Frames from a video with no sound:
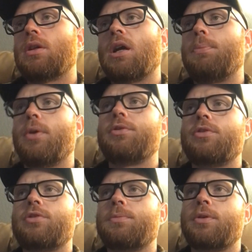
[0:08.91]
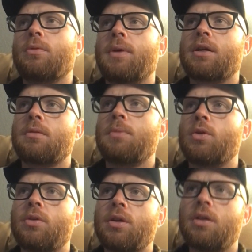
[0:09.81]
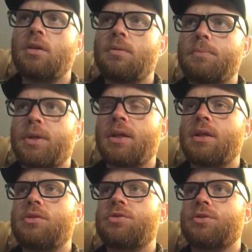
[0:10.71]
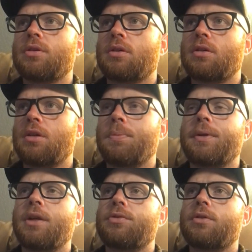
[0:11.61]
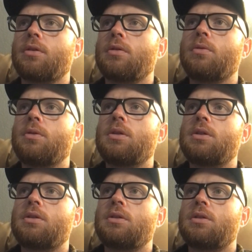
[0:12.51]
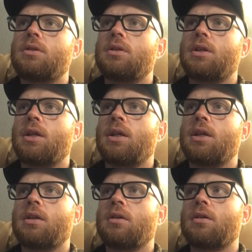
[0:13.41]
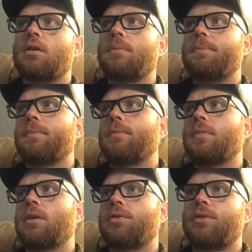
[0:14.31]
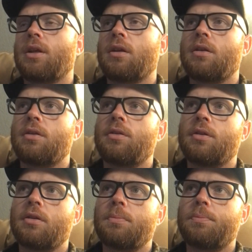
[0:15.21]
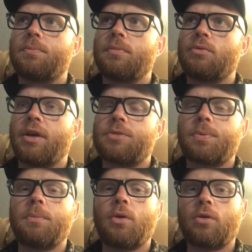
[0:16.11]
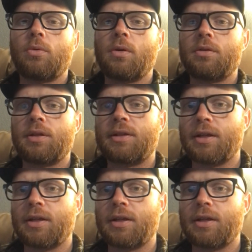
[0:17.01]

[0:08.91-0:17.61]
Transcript: I posted something on my community page a couple of days ago, and instead of the race promoter wanting the